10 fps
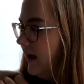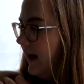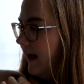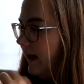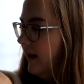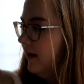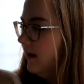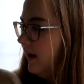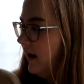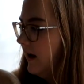and
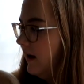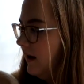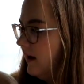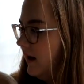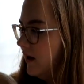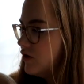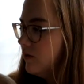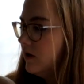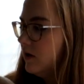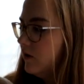I'll
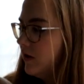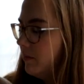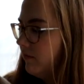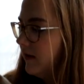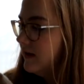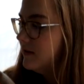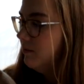show a close-up of this